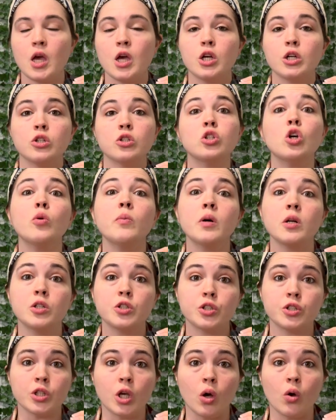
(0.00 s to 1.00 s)
So much
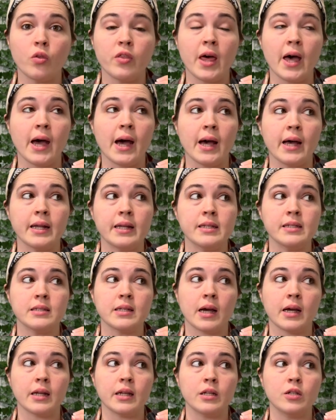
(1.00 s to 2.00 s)
so that I
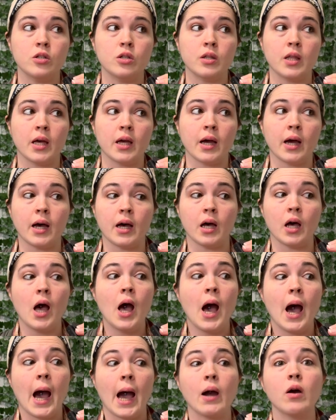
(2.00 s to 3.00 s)
decided that
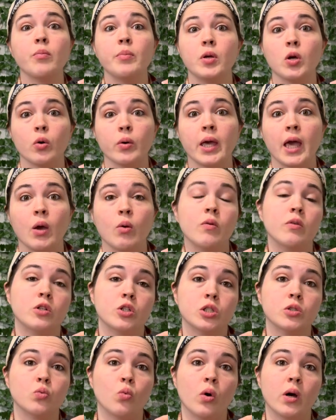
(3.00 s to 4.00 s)
I would be okay with
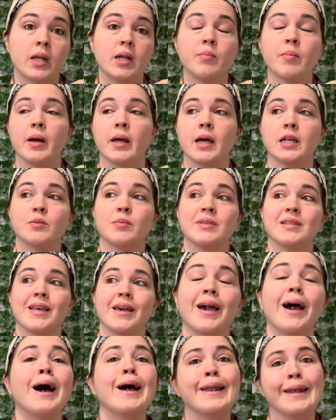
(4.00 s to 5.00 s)
just one. My husband's like,
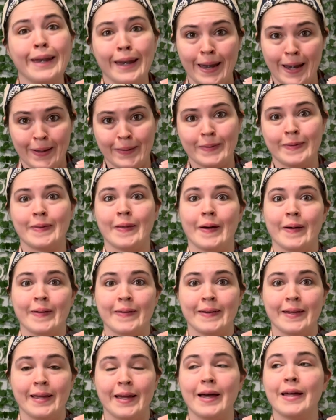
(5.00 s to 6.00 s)
no,
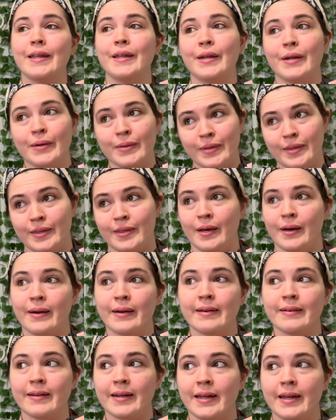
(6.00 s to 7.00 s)
sorry. No,
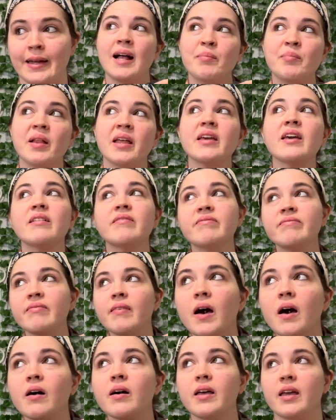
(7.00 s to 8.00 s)
sorry. I'm like,
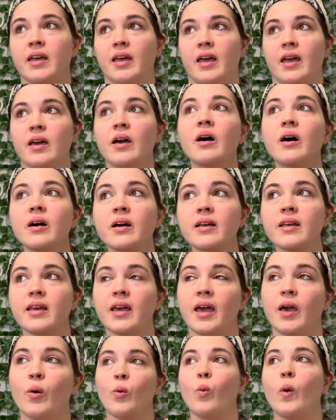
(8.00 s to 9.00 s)
okay,
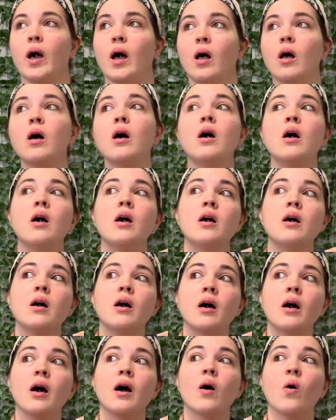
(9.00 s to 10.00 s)
well,
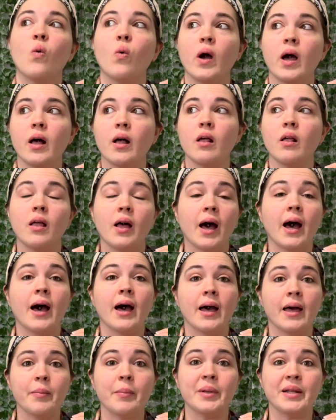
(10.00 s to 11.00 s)
well,
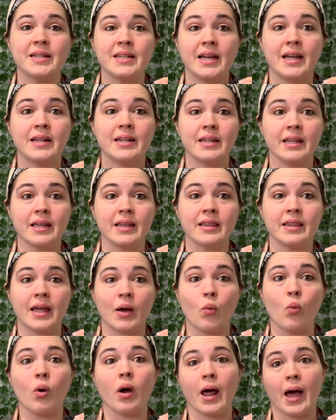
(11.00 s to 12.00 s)
I'm intending that
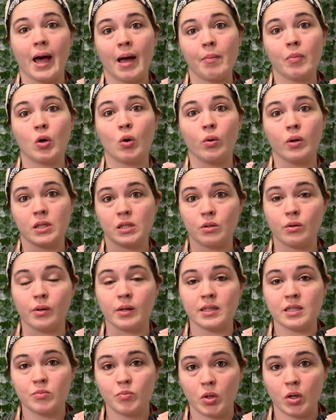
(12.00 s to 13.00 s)
what I'm going to
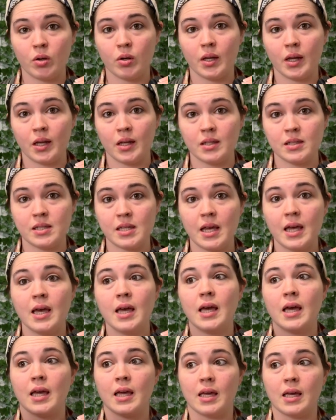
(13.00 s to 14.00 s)
experience
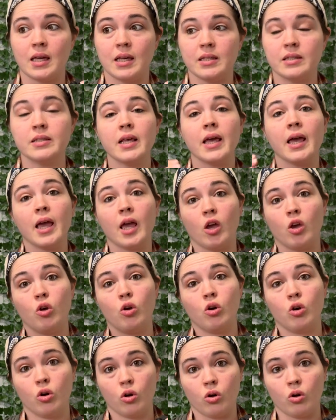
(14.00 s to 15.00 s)
is a
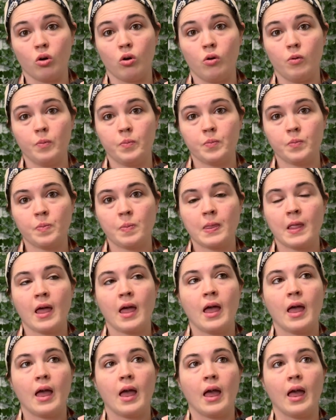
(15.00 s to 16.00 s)
girl.
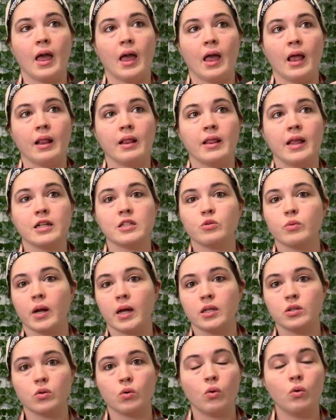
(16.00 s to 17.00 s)
And that's what I
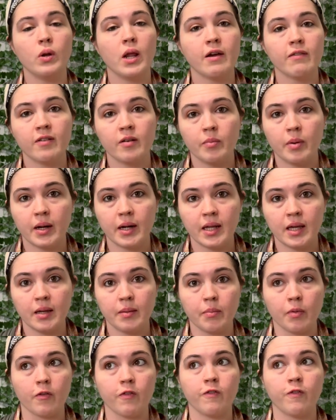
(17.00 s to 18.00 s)
told everybody
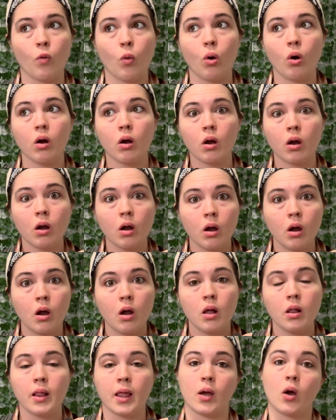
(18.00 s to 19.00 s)
before.
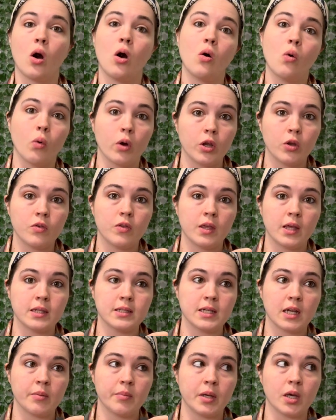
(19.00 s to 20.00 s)
Like, oh, what do you think it's
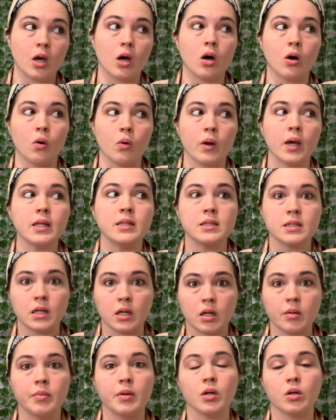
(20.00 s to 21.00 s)
going to be? Oh, it's going
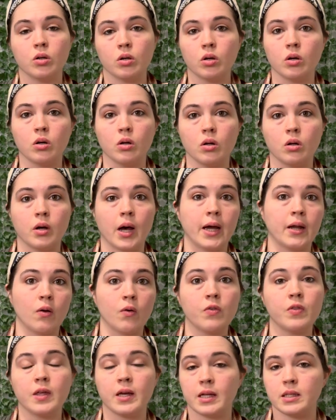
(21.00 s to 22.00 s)
to be a girl. I
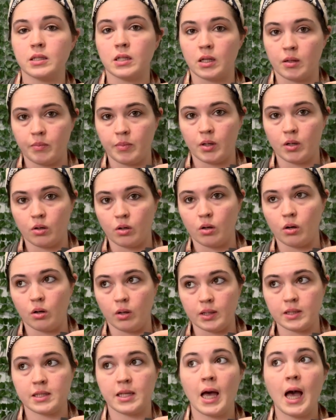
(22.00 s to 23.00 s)
don't think it's going to be a girl.
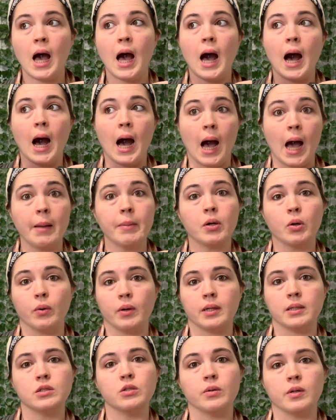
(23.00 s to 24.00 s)
I'm going
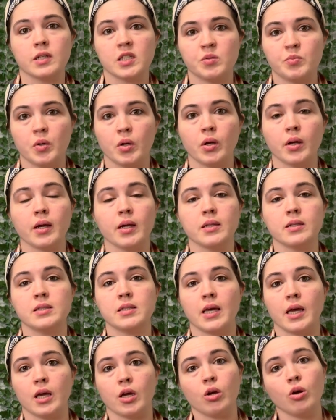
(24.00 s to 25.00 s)
to experience
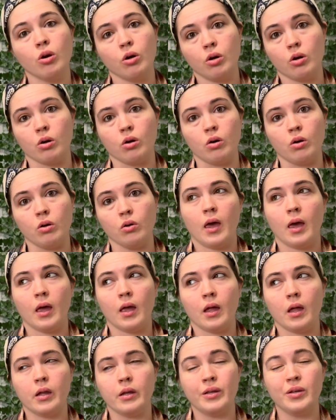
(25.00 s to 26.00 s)
a girl.
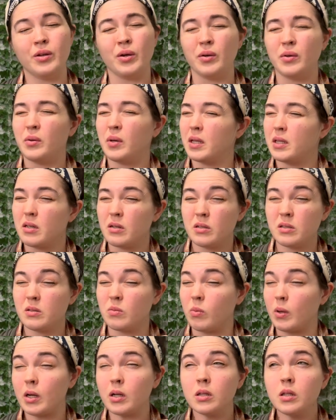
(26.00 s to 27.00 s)
And, you get those
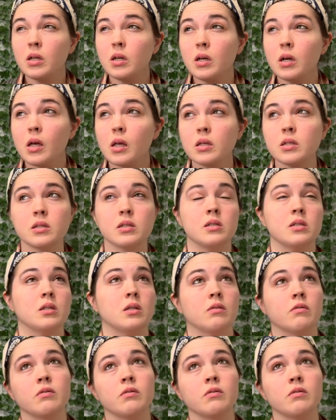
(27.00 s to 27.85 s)
weird looks because